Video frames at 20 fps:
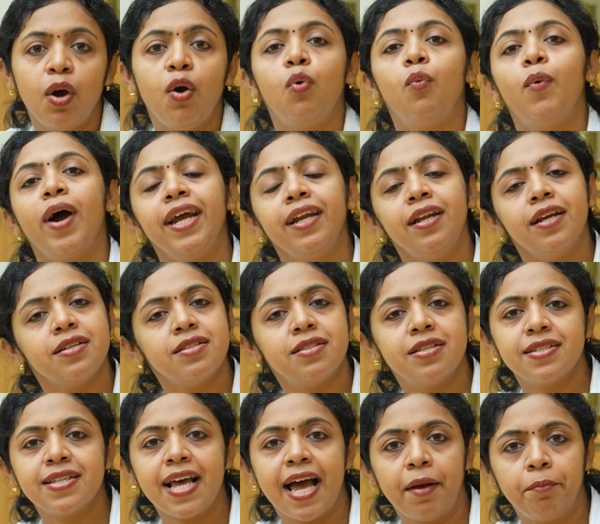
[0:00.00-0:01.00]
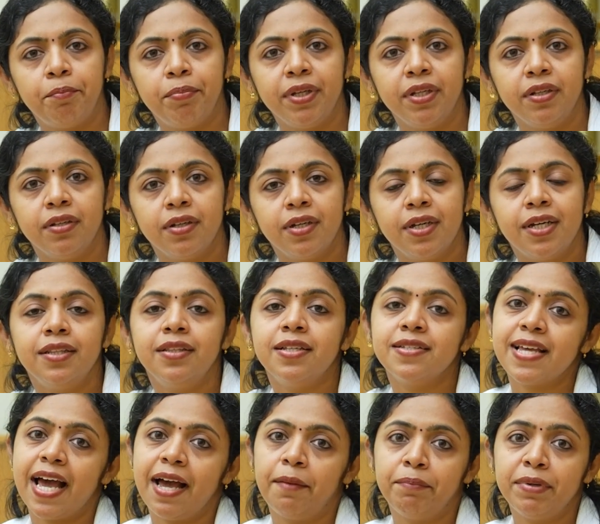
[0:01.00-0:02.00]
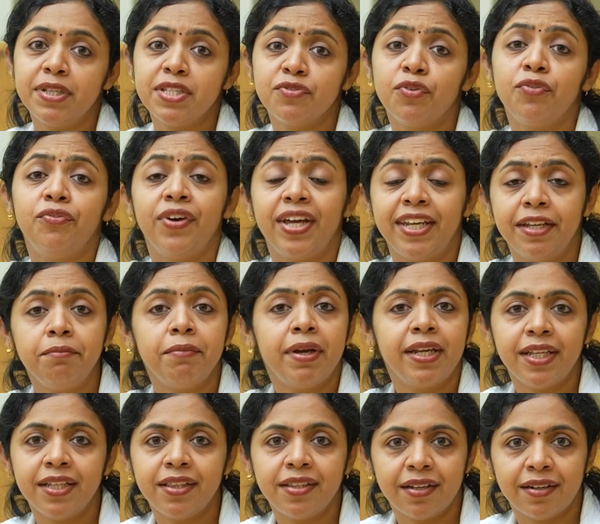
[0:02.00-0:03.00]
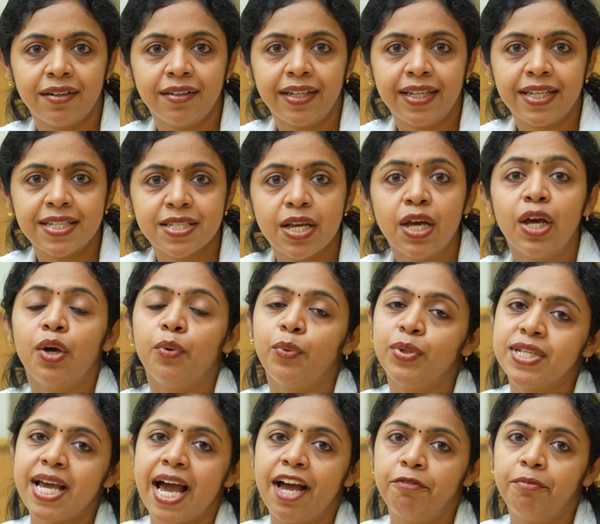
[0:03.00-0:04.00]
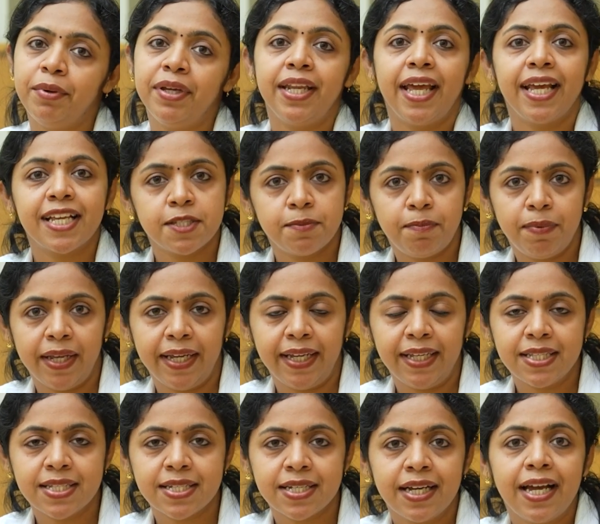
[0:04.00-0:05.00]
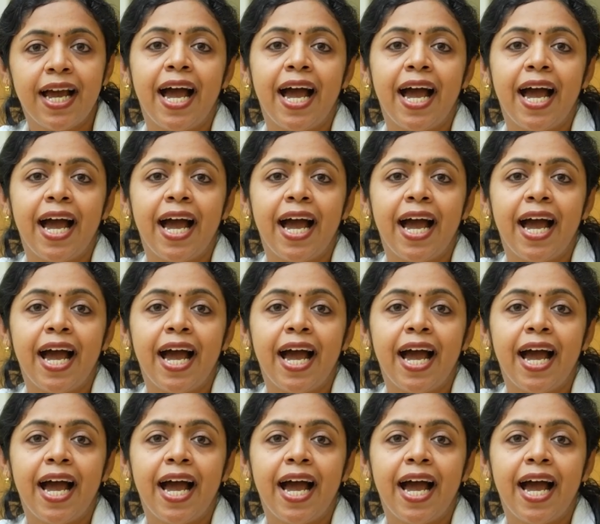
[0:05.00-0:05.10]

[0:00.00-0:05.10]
Why does this happen? This happens for very many theories which have been explained